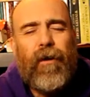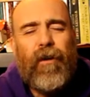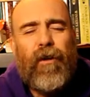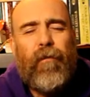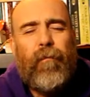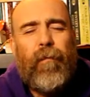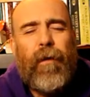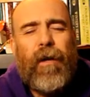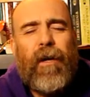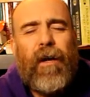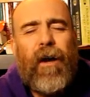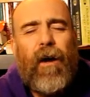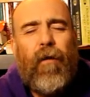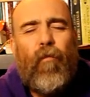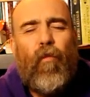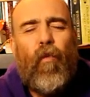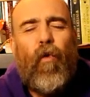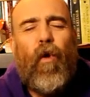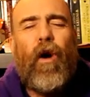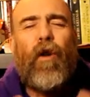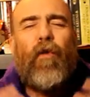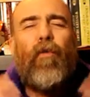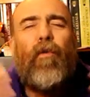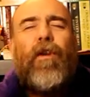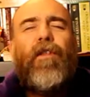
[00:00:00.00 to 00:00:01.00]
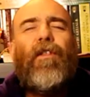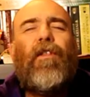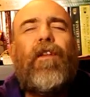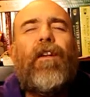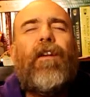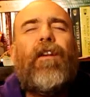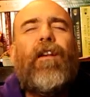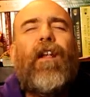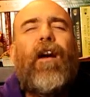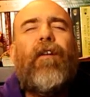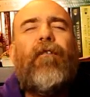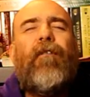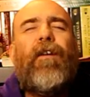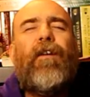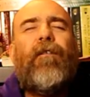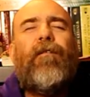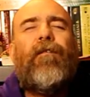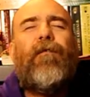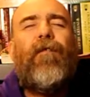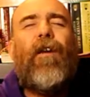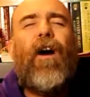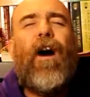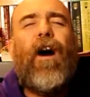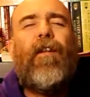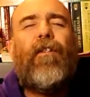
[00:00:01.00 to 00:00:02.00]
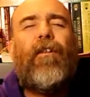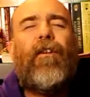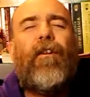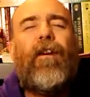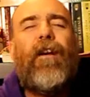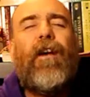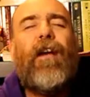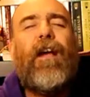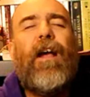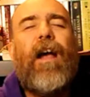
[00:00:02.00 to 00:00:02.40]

You become one with the loving Father